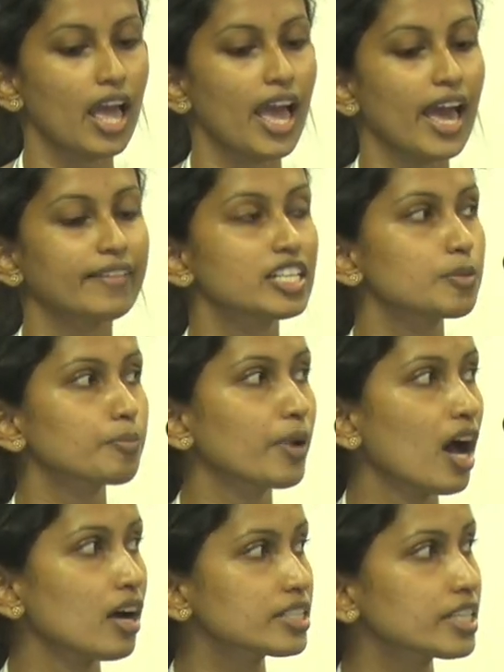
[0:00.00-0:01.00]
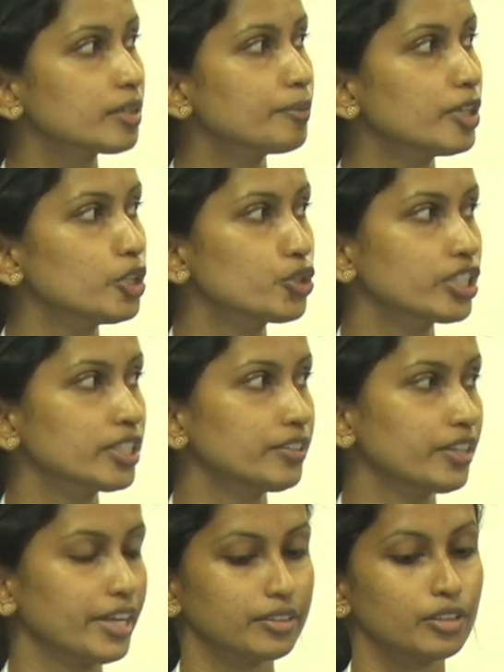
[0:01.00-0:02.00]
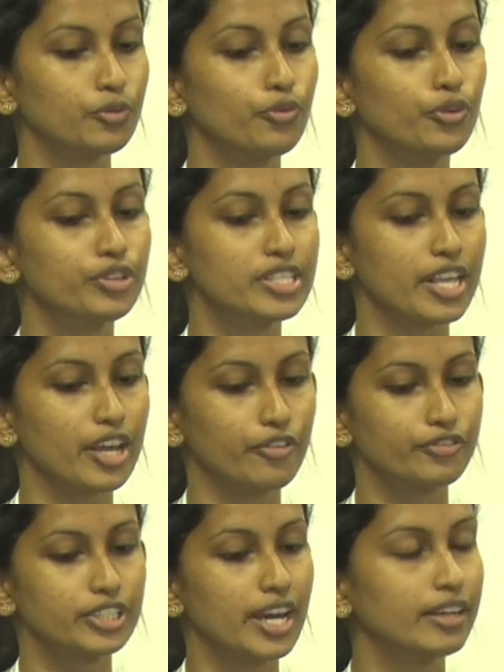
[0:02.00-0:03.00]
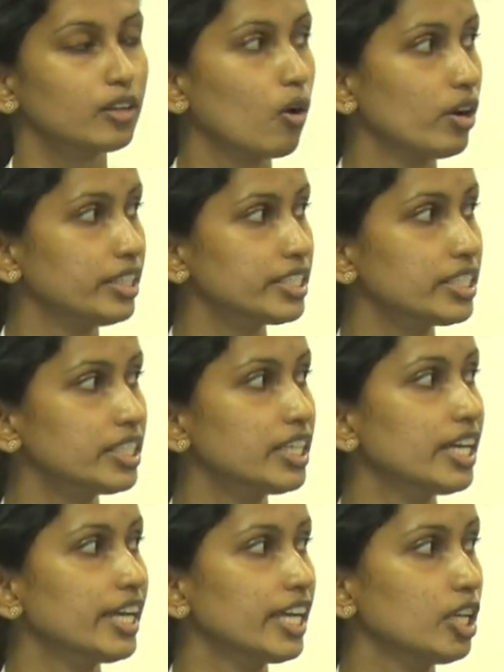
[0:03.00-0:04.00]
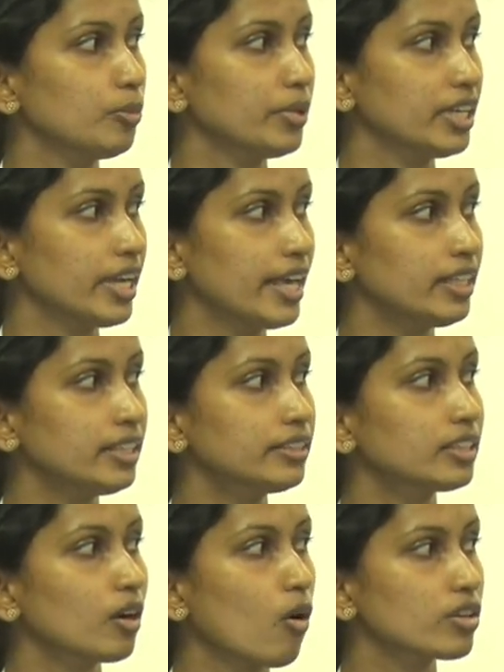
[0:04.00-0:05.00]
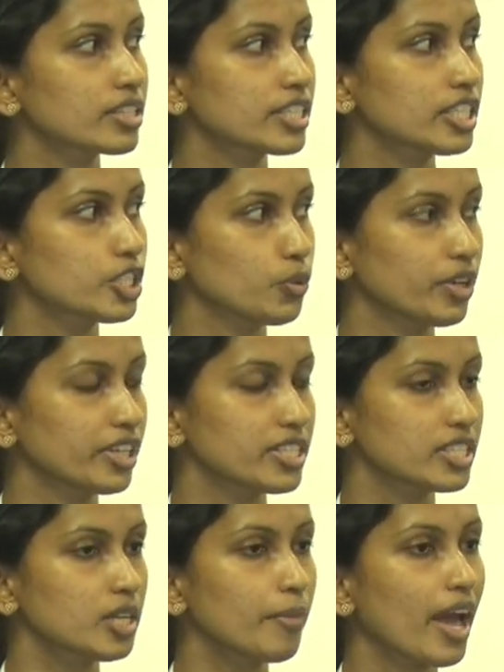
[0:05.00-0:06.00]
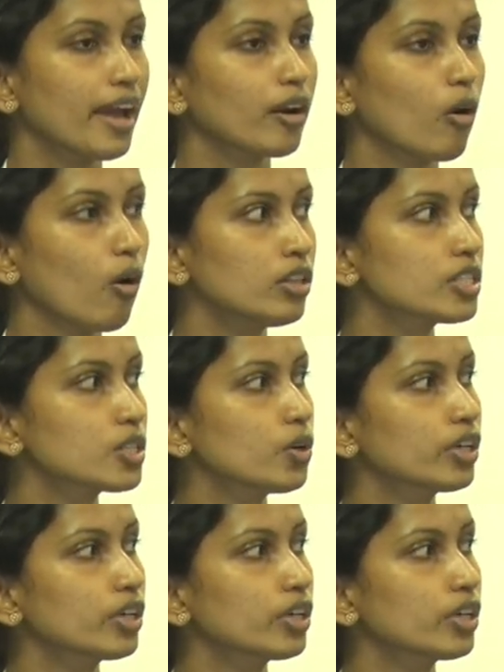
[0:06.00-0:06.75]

And this plastic pollution threatens food safety and quality, human health, coastal tourism, and also